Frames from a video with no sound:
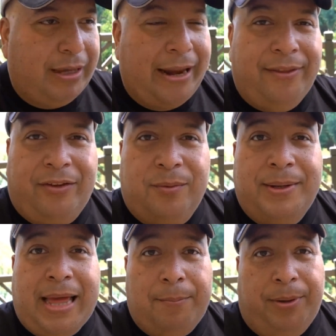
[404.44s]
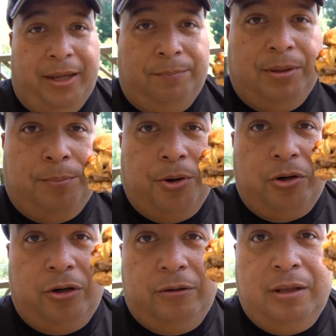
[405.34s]
didn't think it was gonna be that big, but the
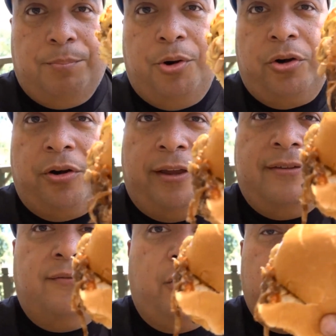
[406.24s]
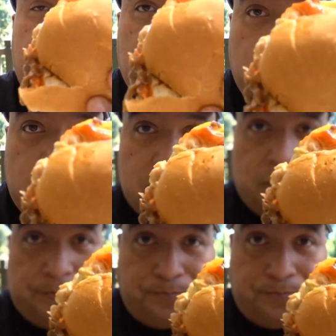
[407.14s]
burger, the burger is very huge.